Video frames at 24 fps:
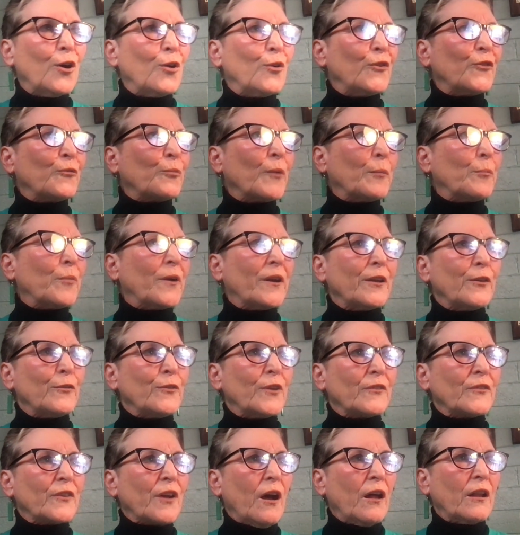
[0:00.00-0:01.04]
Who's my buddy who does
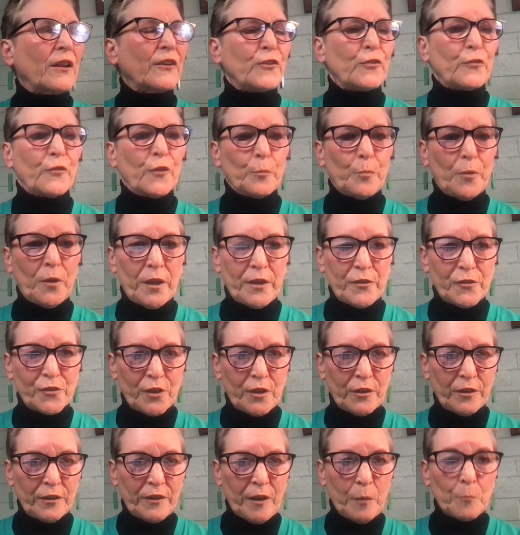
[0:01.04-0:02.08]
college football? I
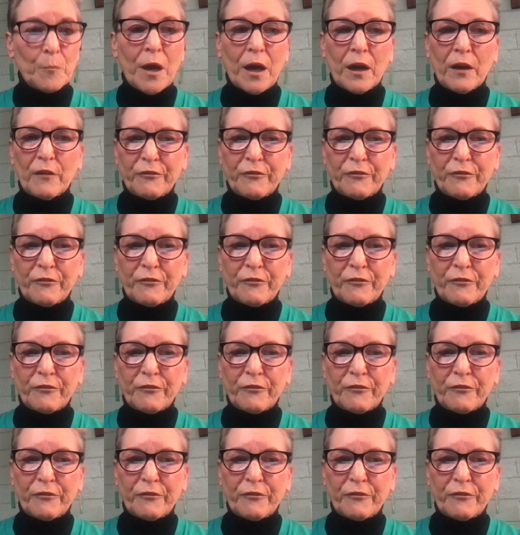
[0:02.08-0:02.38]
shared it.